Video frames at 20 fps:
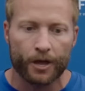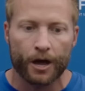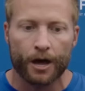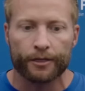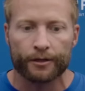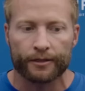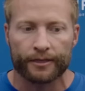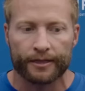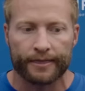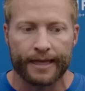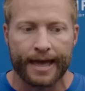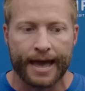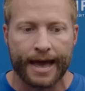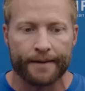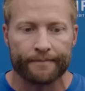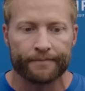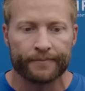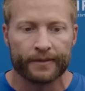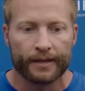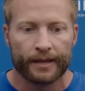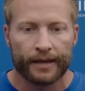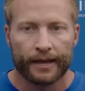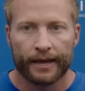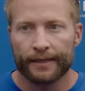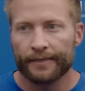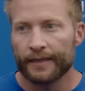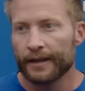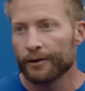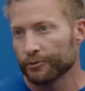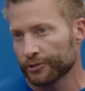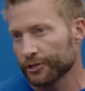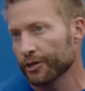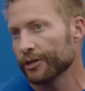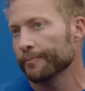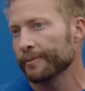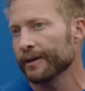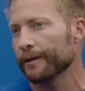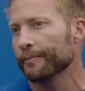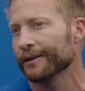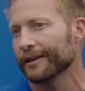other than that. And then it was good
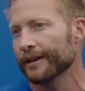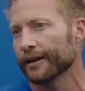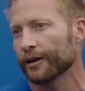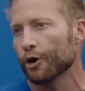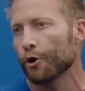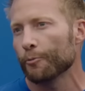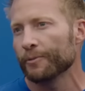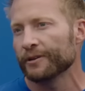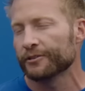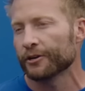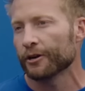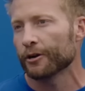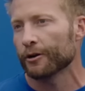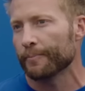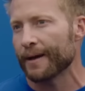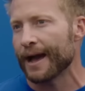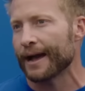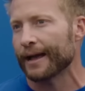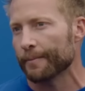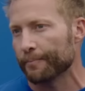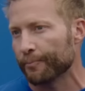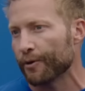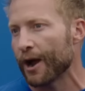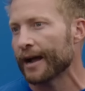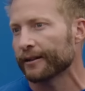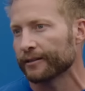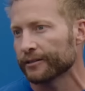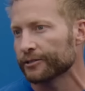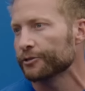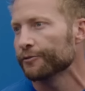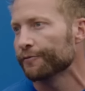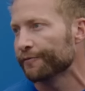to be able to get Kobe Turner back at practice.